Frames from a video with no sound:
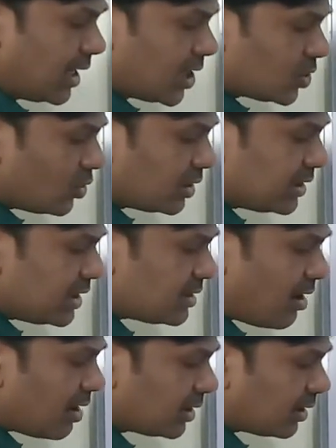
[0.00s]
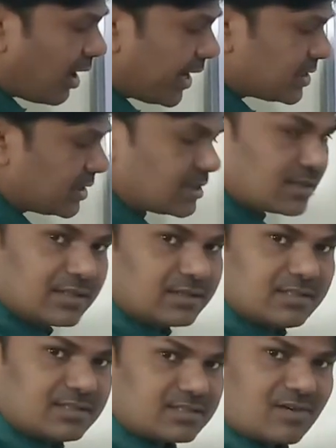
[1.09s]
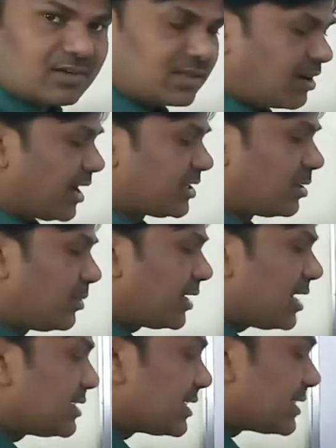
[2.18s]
So this is not the tangent. This is not the tangent because it is